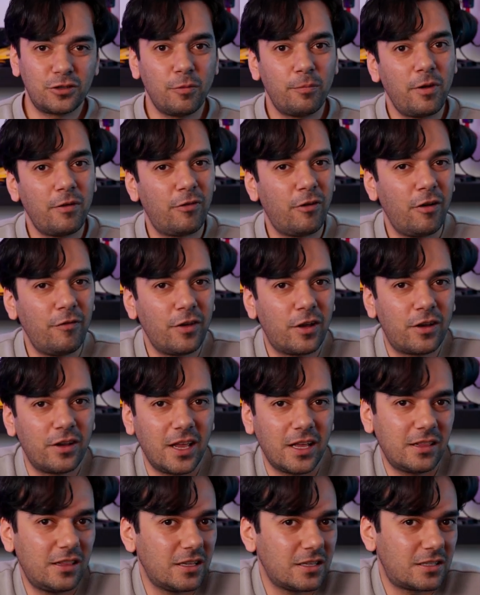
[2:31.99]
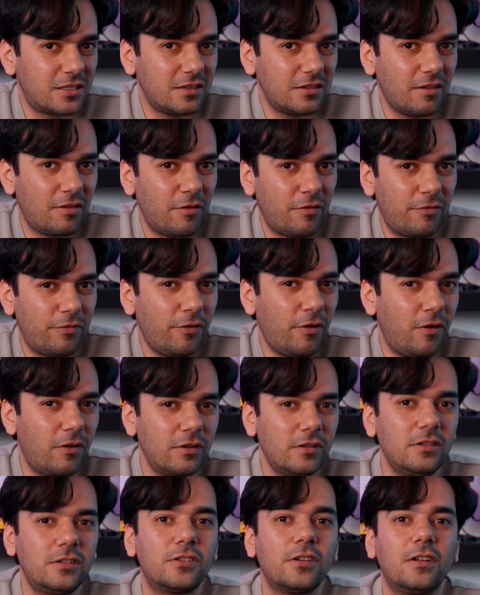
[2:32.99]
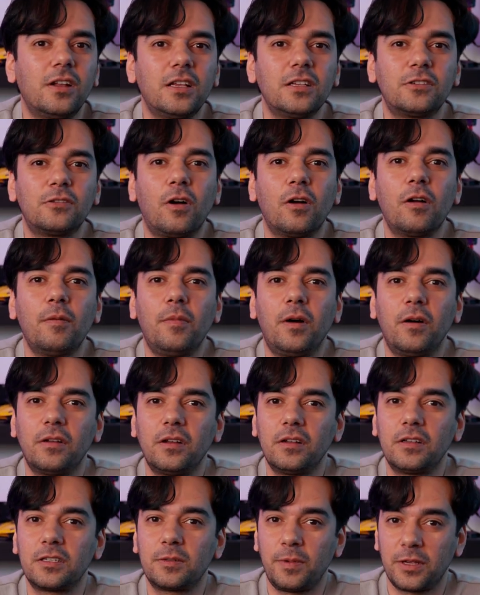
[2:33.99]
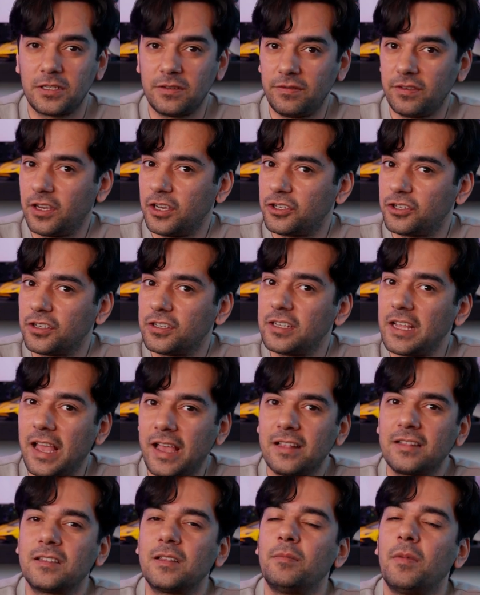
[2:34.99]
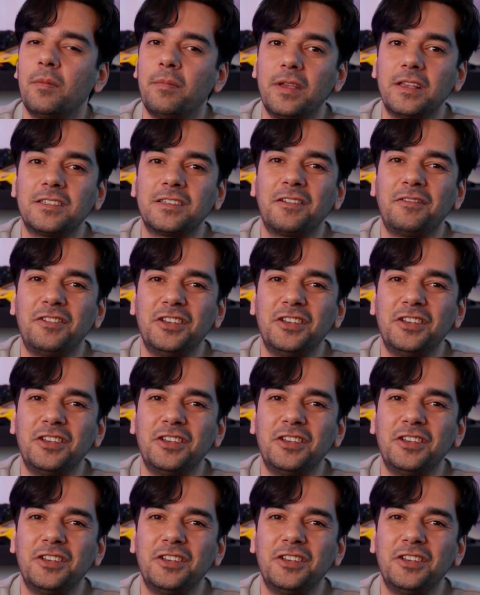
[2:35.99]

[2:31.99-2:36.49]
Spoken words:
so before we connect this to our phone, so let's talk about its specification and some amazing